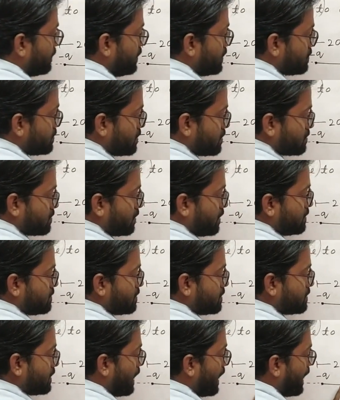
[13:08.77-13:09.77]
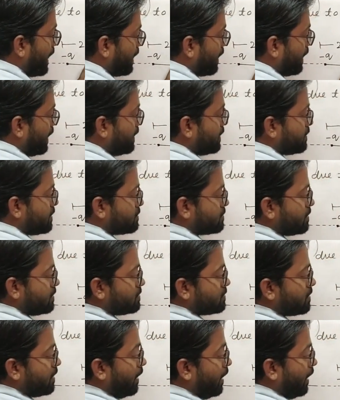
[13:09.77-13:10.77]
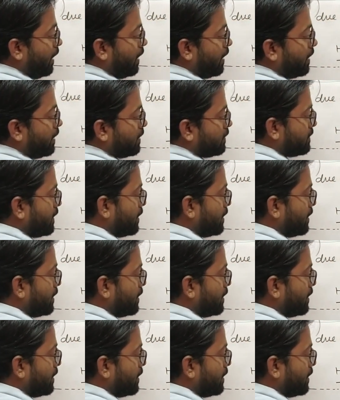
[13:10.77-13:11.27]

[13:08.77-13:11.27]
This distance is R and this is A.